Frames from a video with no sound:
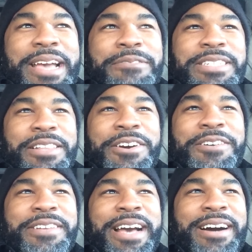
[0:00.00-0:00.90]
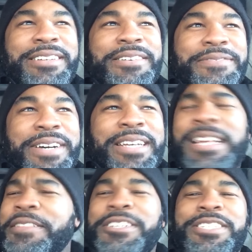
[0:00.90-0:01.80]
it was a load out of uh,
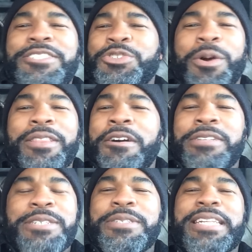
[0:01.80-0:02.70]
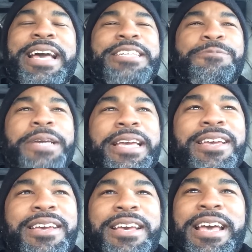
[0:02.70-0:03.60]
another short load. This was last
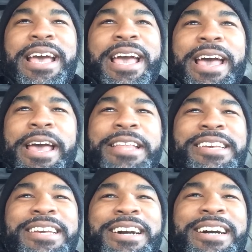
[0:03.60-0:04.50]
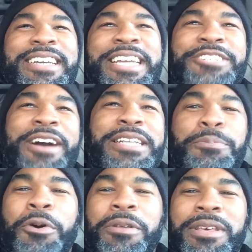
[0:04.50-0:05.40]
week, and he uh, he tried
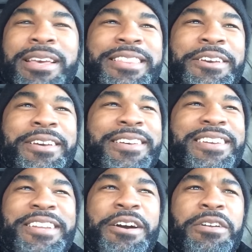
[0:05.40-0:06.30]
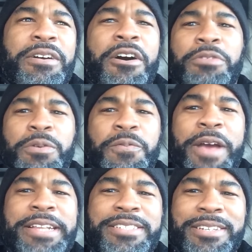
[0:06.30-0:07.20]
to pull the the you know the oh the
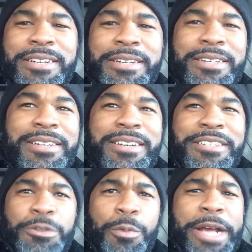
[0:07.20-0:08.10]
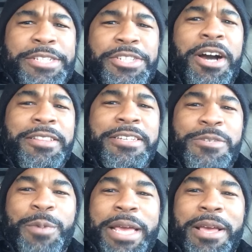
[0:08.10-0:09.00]
freights uh, the rates suck
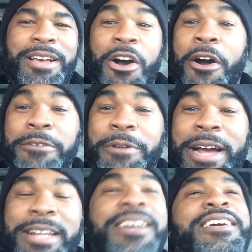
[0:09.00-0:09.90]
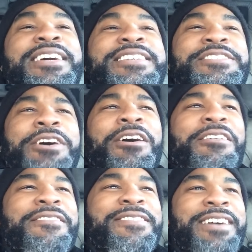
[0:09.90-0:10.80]
this week card right.
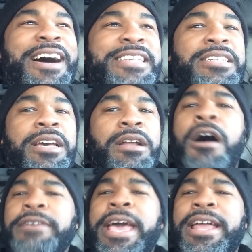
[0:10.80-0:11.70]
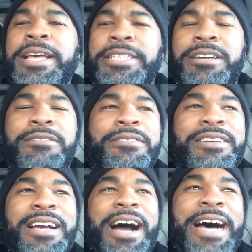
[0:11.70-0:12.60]
So I said, oh yeah, they do.
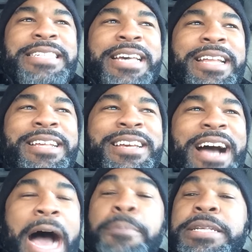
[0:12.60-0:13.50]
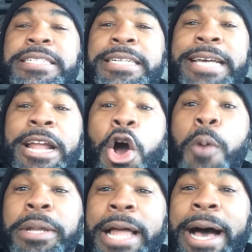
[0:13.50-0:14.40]
I said I've been sitting at
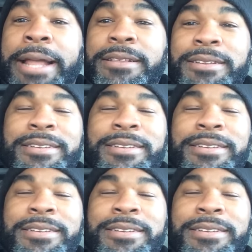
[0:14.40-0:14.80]
home a lot